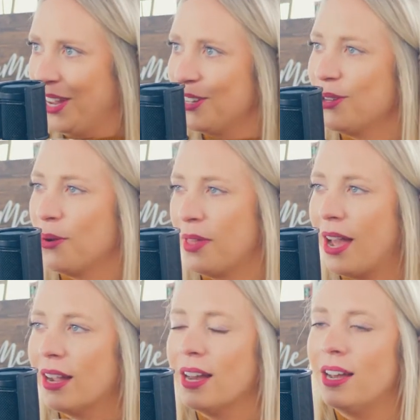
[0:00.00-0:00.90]
And so
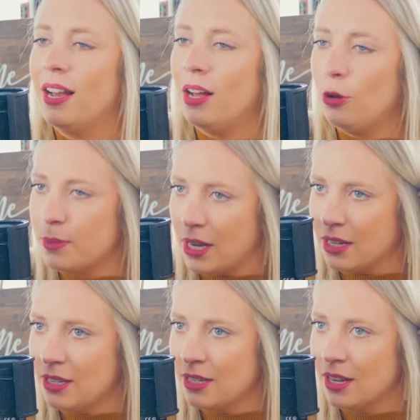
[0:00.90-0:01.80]
that kind of helped
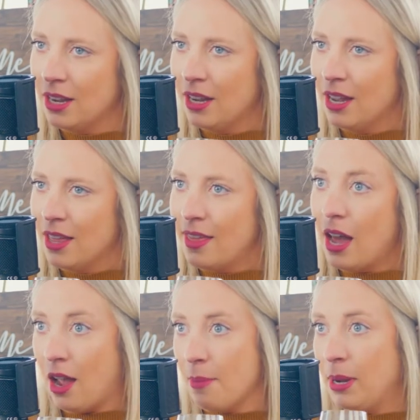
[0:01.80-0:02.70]
us
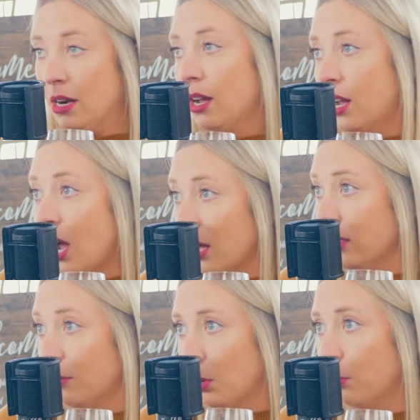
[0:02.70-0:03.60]
cut
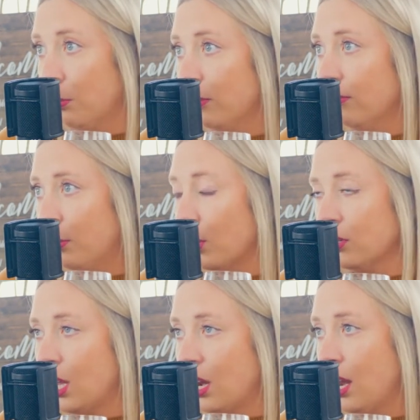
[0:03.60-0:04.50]
the per
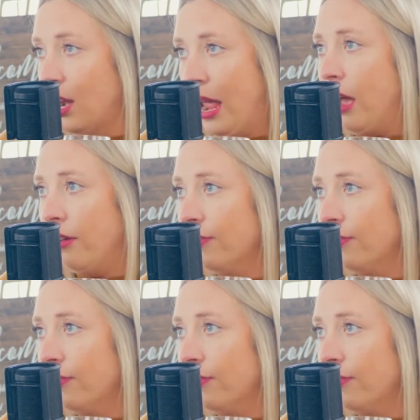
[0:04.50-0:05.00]
person in half.